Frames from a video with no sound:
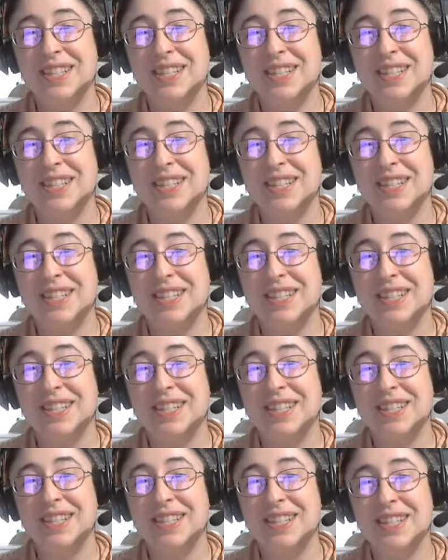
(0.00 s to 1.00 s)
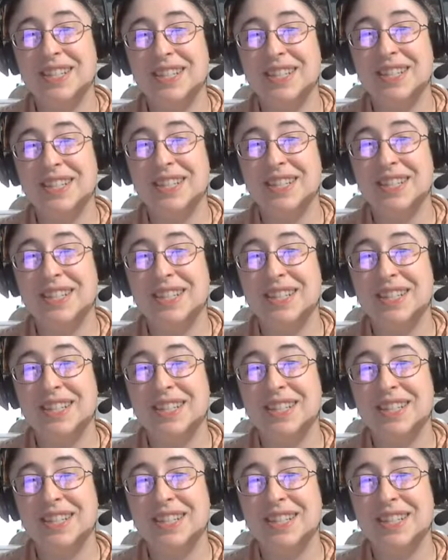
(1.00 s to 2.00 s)
We may or may not dress up, depending
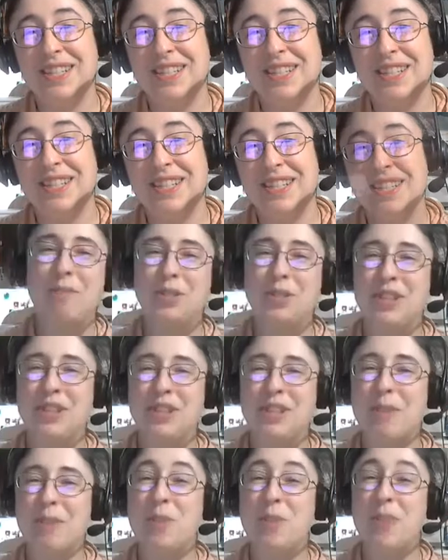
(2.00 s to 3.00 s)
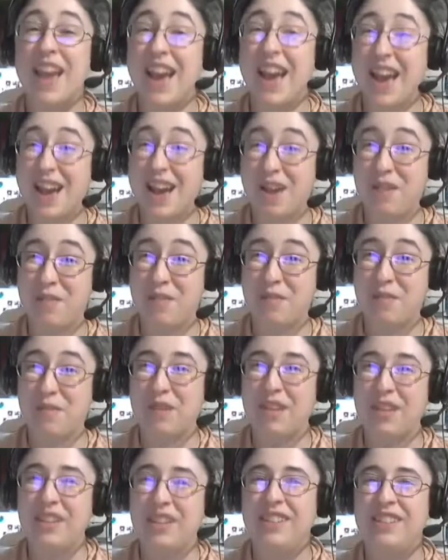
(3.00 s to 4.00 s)
on how much time we have
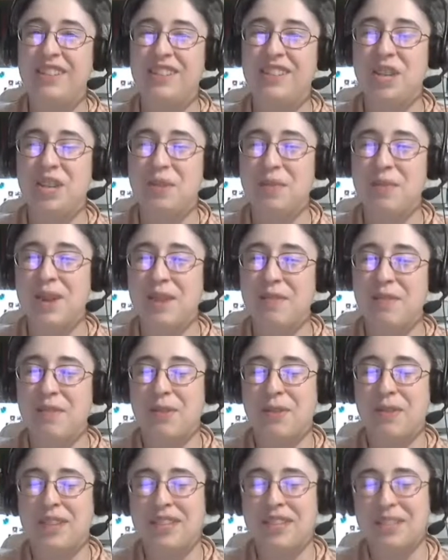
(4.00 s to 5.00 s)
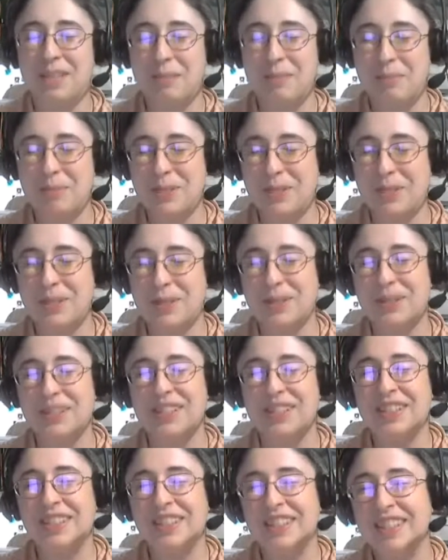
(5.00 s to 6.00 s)
to get ready for this episode.
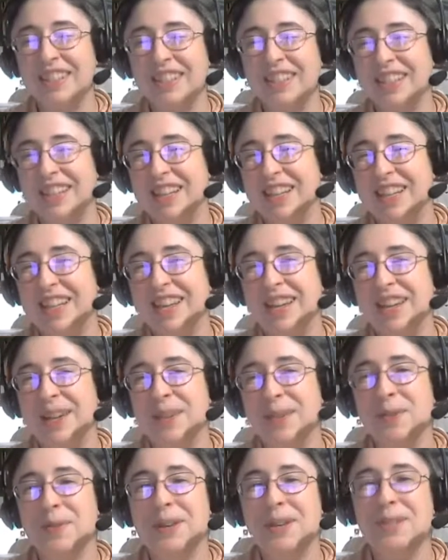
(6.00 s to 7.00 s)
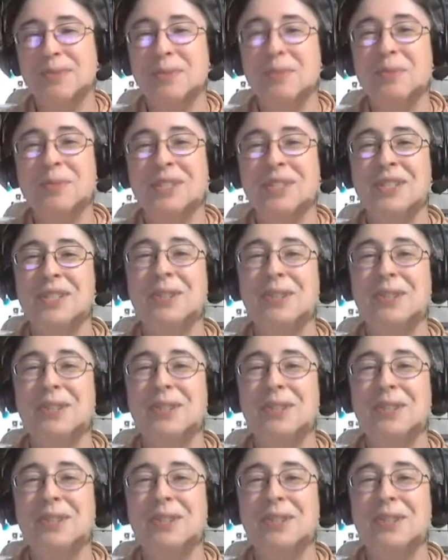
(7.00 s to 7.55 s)
Otherwise, we will see you